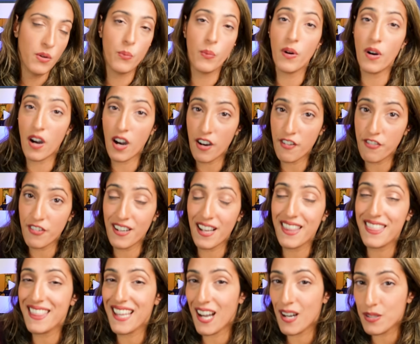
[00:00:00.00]
We're offering one
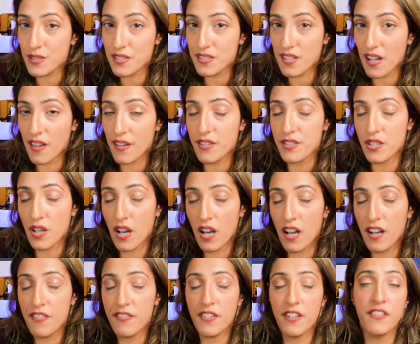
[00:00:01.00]
thousand dollars
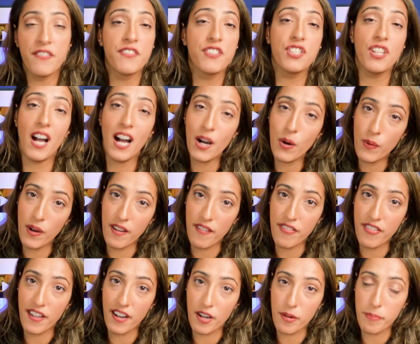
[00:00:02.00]
off of shockwave
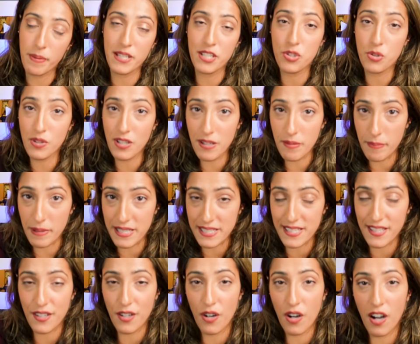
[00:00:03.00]
therapy treatments
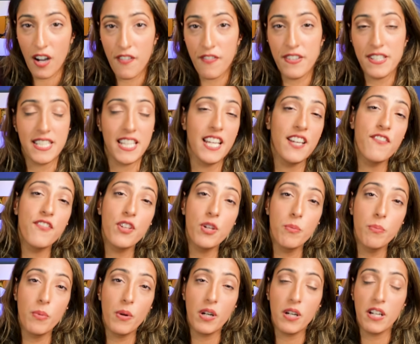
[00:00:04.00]
in our office if you
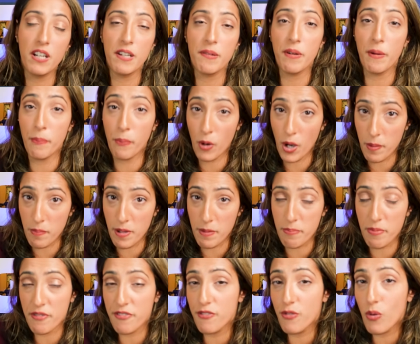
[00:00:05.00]
book an appointment
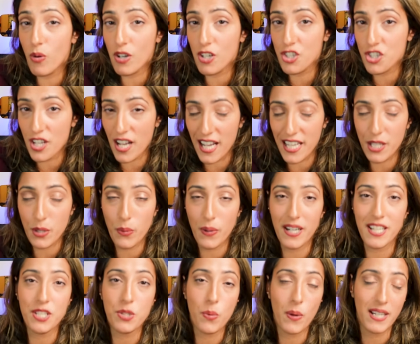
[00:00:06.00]
before
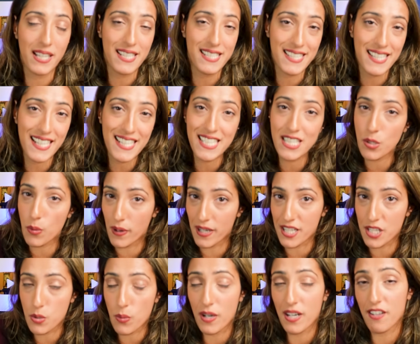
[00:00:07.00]
January twenty-sixth, twenty
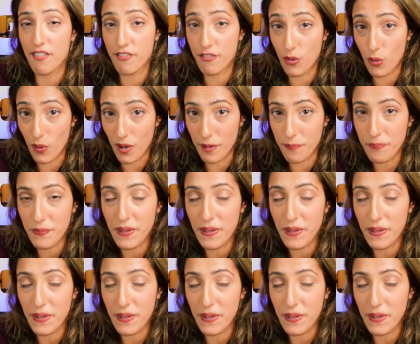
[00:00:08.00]
twenty-four.